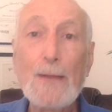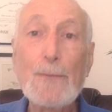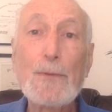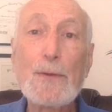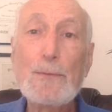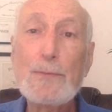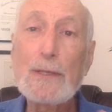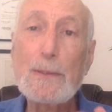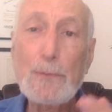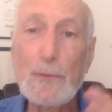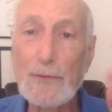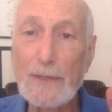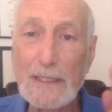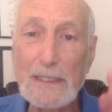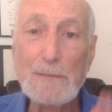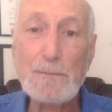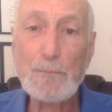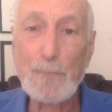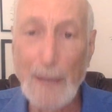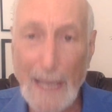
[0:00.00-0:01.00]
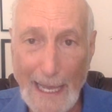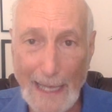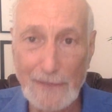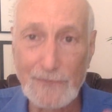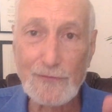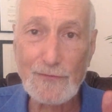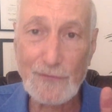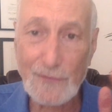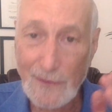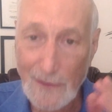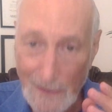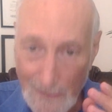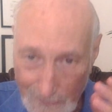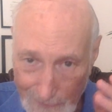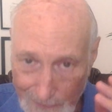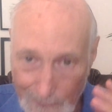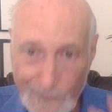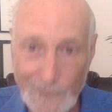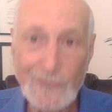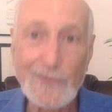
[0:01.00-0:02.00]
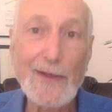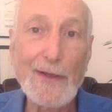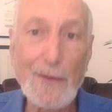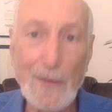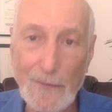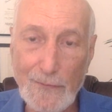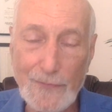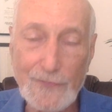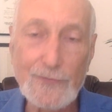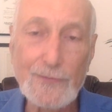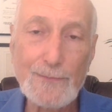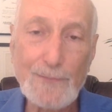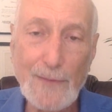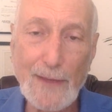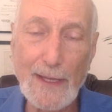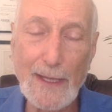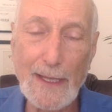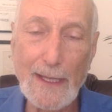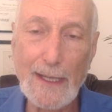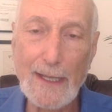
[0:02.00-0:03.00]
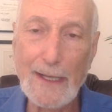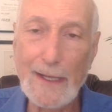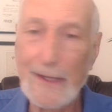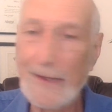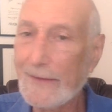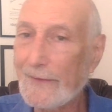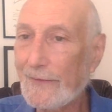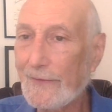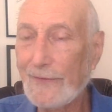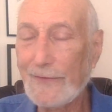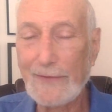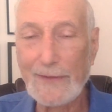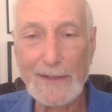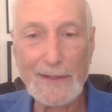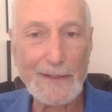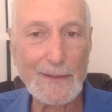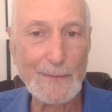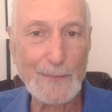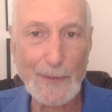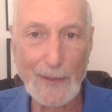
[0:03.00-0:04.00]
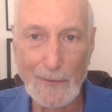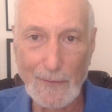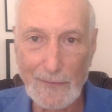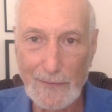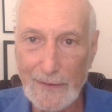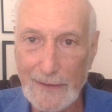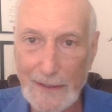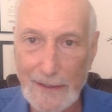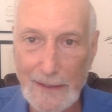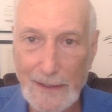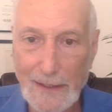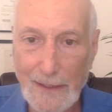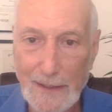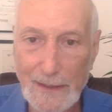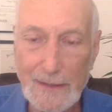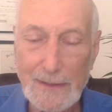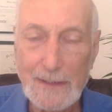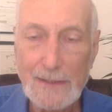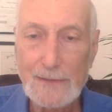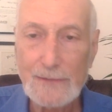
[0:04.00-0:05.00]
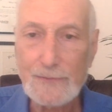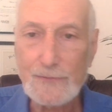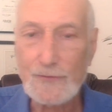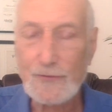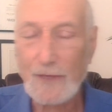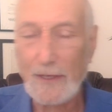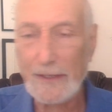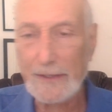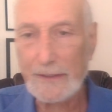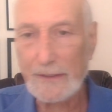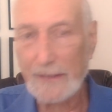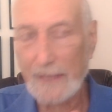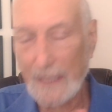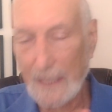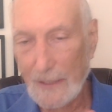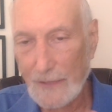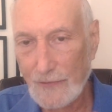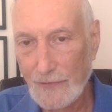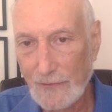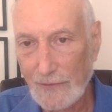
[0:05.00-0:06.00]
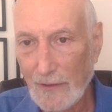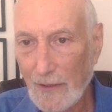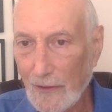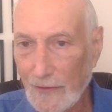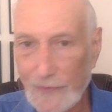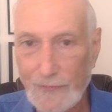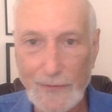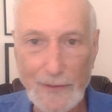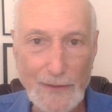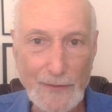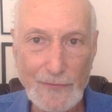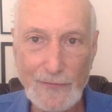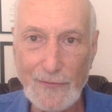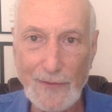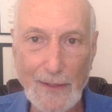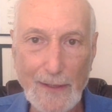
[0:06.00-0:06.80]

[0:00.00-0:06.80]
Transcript: But people eat bats themselves, and uh, apparently uh, in China and Asian countries.